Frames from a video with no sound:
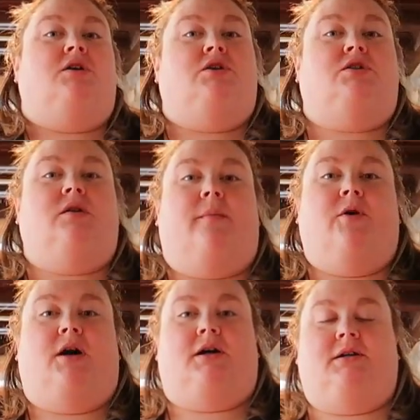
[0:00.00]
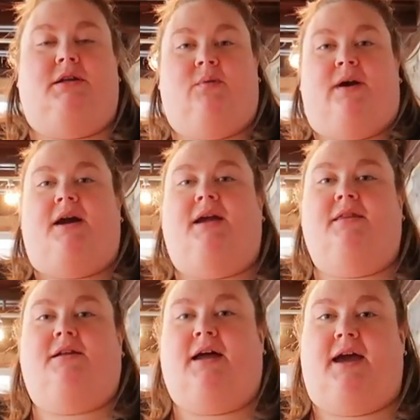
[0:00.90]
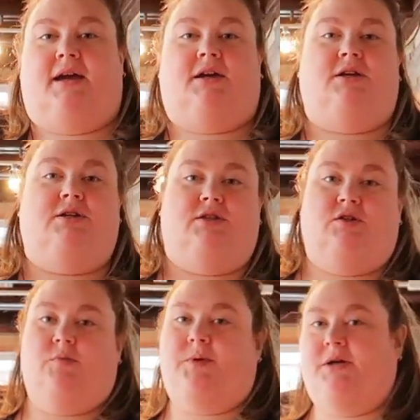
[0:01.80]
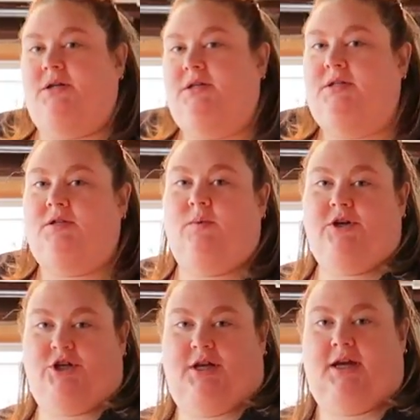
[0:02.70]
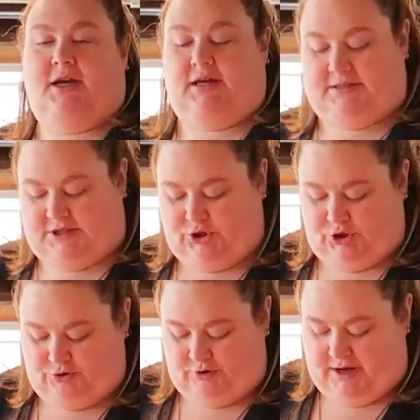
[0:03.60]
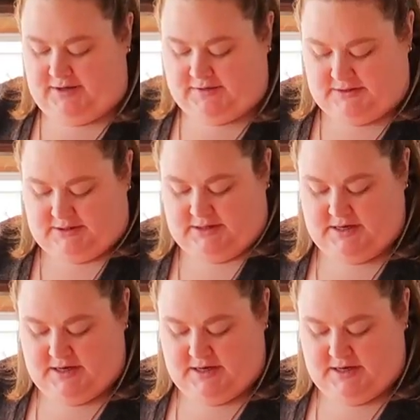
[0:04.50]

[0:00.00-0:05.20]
So I'm currently wearing the like super swishy t-shirt dress